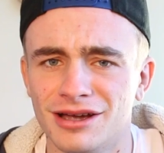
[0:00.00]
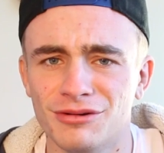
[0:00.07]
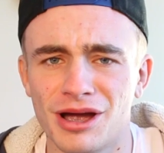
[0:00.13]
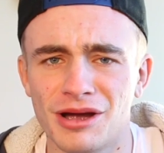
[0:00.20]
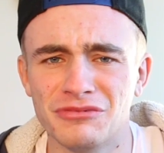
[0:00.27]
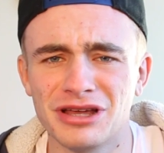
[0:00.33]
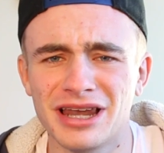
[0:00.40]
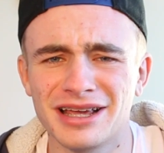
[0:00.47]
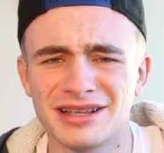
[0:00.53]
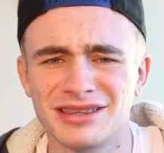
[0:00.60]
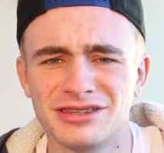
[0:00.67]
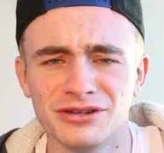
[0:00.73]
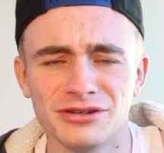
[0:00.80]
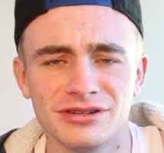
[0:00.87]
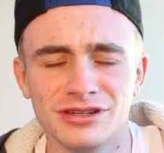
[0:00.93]
And we're
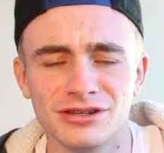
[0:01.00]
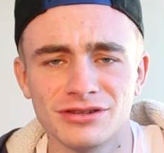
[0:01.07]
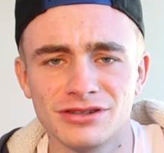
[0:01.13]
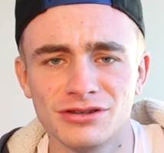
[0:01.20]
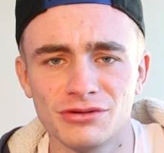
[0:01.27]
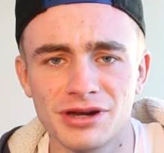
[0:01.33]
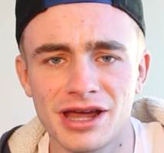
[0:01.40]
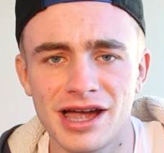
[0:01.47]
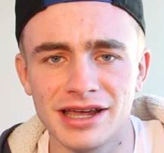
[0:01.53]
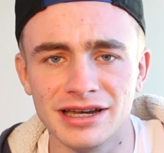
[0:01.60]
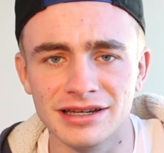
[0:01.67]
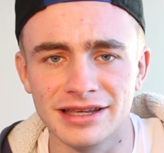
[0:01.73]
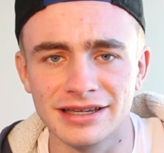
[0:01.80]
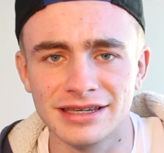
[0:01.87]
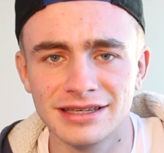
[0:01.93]
like, "Dude, you're
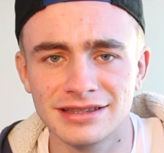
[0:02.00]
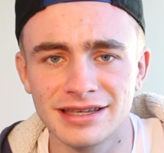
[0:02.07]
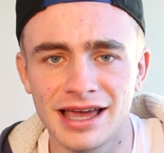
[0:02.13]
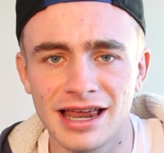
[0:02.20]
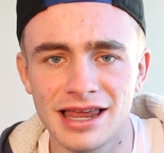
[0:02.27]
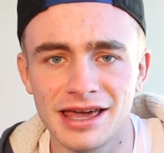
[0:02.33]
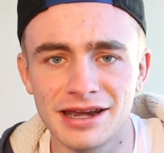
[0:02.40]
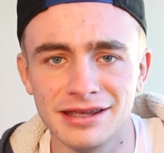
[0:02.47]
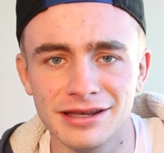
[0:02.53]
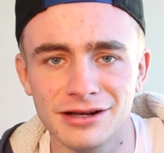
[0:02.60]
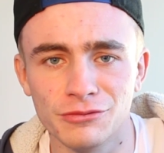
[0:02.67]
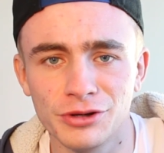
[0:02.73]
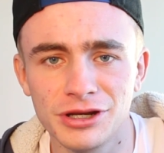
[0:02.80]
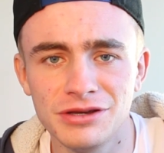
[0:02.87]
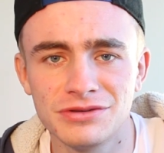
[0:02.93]
9. Like, get the hell out of
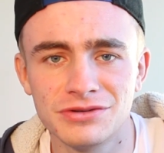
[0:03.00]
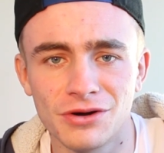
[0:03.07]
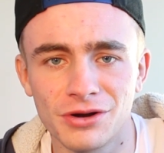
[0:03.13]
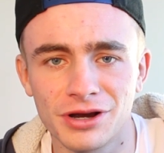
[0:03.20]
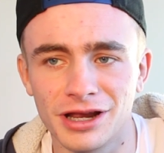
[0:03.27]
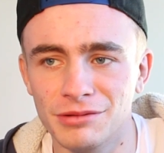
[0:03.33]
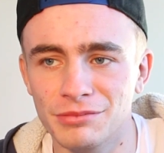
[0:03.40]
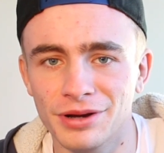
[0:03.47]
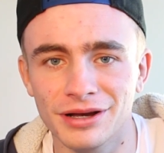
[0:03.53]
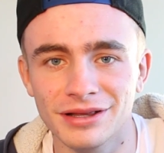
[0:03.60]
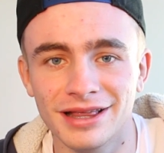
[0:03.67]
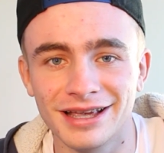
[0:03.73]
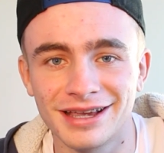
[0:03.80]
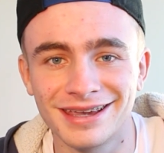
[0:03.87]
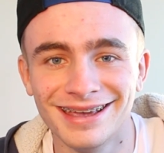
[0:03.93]
here. What are you talking
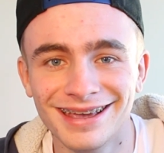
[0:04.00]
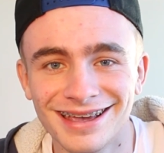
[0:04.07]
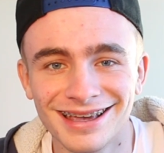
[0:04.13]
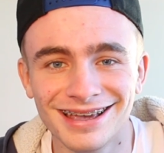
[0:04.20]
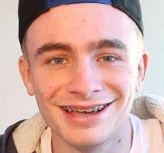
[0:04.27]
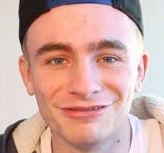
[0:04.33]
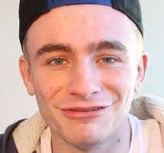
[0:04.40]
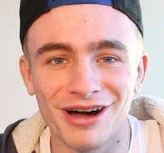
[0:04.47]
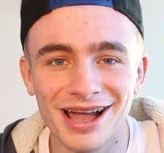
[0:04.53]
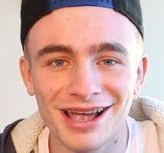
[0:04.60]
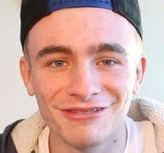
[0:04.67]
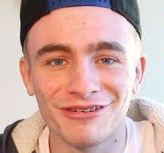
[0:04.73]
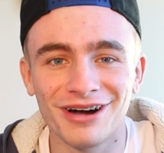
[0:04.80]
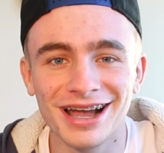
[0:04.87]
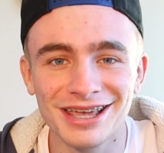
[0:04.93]
about? Like,
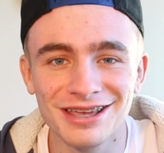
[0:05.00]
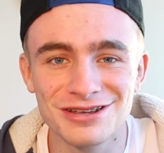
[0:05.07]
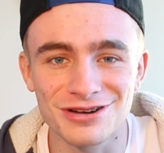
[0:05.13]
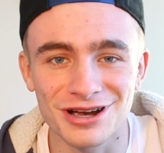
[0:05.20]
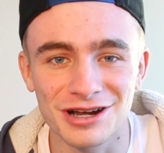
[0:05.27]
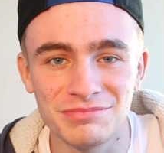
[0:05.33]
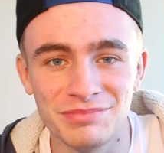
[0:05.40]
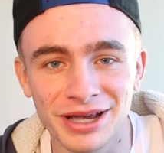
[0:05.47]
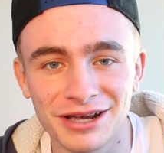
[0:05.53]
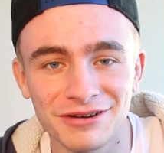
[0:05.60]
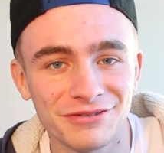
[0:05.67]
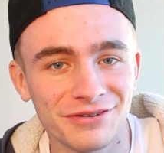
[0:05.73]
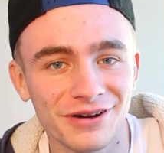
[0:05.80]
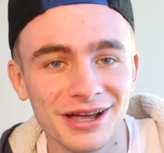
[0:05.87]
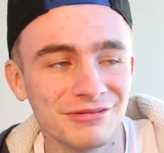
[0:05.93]
why are you trying to pick a
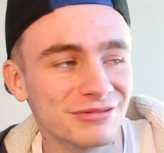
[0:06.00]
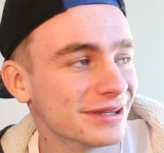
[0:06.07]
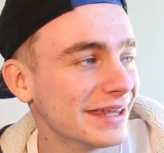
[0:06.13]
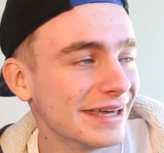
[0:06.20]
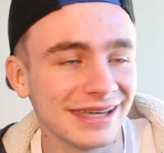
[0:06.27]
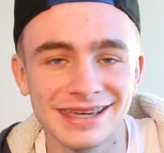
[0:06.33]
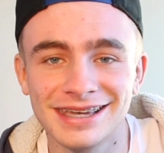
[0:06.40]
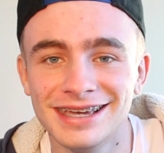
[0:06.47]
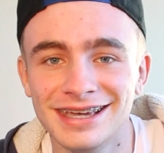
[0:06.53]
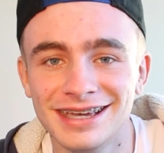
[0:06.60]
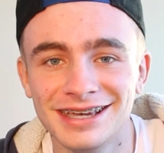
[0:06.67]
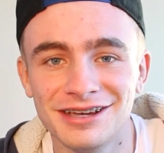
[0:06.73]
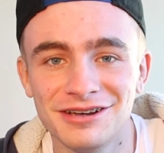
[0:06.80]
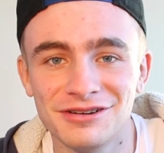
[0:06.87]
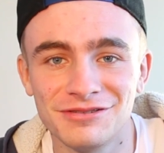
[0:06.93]
fight with, like,
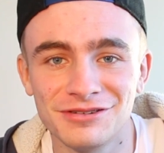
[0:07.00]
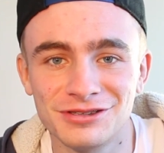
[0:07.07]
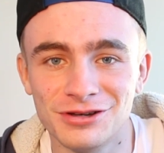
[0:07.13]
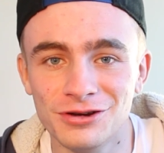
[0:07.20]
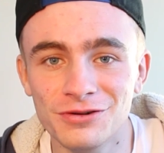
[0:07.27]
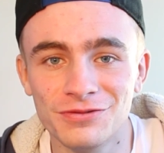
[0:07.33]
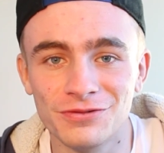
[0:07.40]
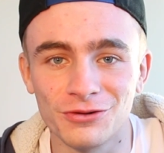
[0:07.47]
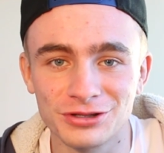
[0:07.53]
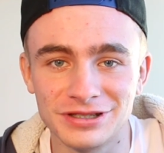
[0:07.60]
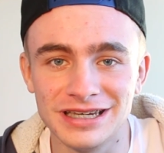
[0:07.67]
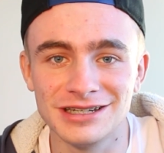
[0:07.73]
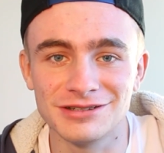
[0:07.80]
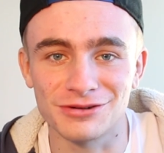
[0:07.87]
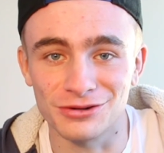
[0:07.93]
2
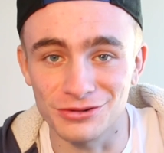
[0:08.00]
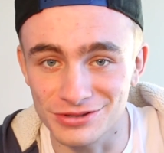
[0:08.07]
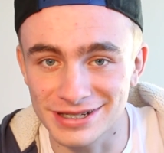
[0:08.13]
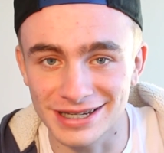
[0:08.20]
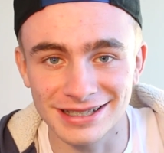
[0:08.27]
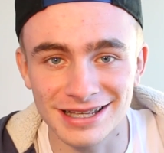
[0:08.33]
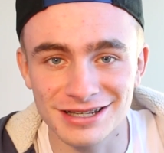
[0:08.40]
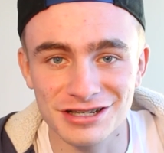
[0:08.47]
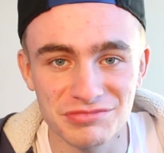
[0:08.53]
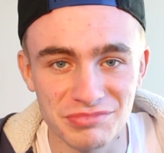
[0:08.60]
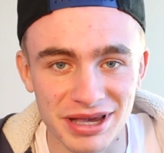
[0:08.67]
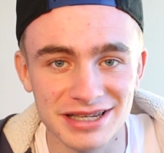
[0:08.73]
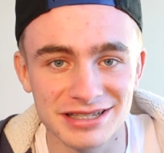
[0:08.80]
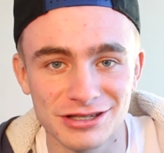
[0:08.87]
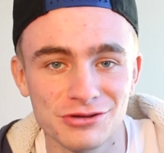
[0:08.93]
14-year-olds? Like, that just
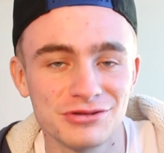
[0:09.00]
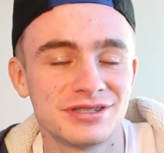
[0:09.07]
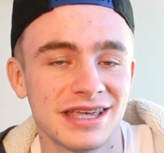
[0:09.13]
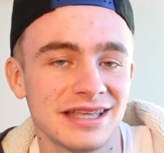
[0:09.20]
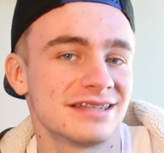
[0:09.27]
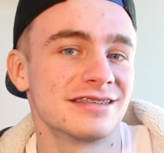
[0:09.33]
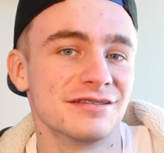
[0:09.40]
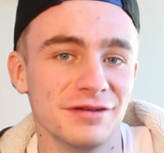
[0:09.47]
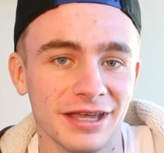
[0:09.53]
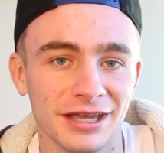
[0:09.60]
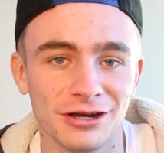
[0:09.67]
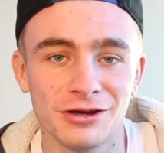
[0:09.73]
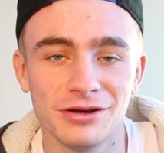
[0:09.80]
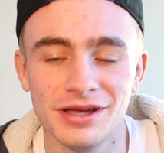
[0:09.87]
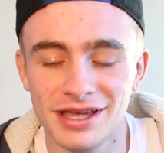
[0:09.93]
makes no sense to me,
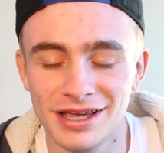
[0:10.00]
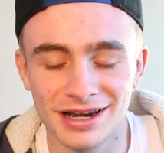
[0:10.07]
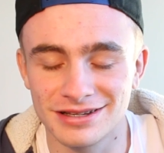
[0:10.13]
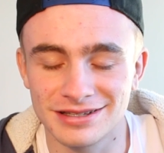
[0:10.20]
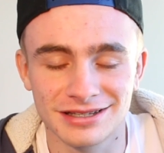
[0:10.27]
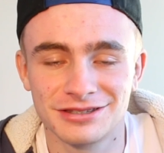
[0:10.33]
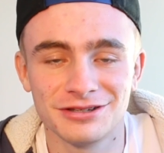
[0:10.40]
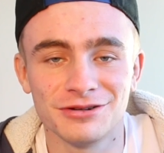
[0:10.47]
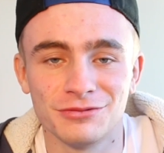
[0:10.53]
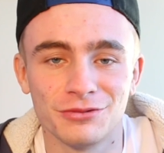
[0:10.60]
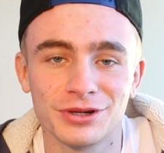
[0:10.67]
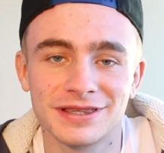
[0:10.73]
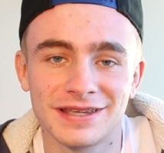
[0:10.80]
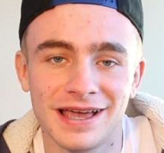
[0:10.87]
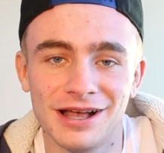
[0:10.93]
you know?" I was like, "Dude,
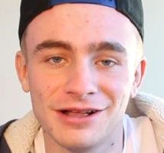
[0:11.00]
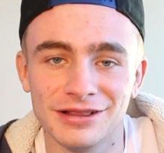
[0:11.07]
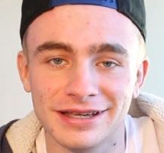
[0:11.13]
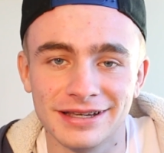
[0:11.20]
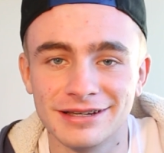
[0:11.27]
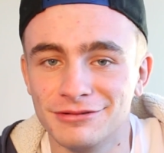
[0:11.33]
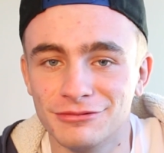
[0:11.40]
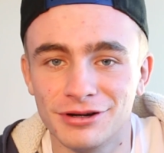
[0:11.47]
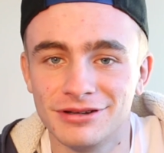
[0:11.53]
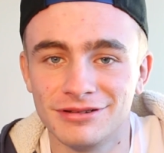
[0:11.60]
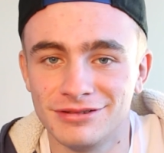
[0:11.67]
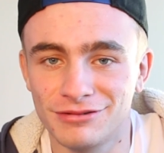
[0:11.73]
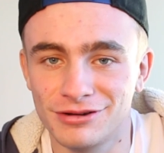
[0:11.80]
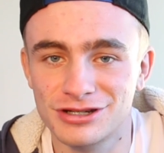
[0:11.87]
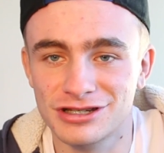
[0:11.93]
what the hell? Like,
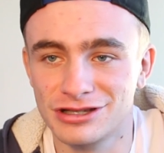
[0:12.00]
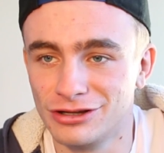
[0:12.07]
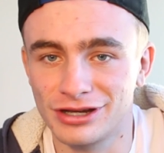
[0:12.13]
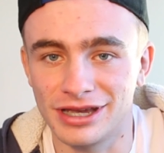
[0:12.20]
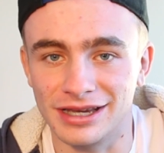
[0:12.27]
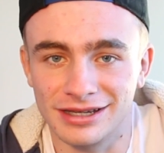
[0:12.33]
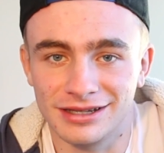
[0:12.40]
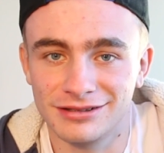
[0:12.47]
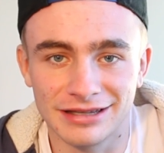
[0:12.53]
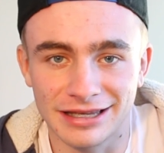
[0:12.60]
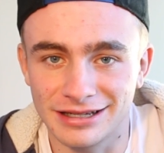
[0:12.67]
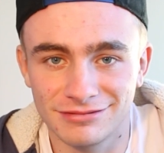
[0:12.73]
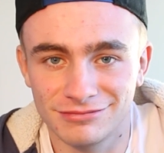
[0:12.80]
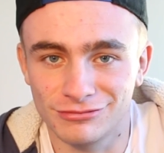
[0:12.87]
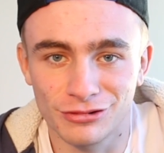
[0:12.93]
we're just looking.
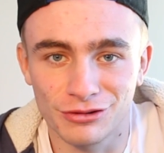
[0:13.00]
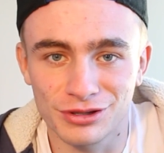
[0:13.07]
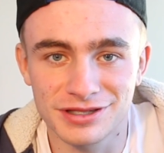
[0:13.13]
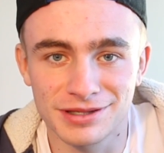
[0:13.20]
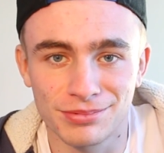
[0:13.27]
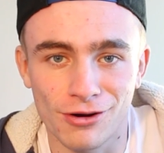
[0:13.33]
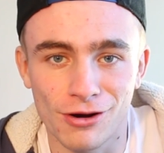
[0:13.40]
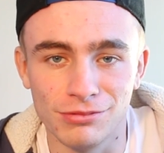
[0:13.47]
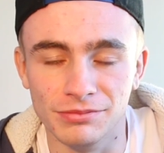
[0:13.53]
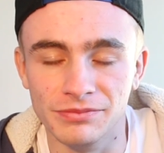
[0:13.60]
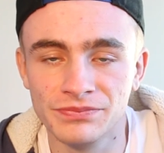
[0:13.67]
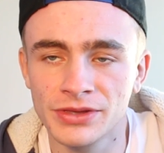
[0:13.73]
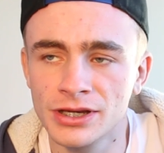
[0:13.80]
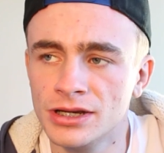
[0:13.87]
Like, what's the problem?"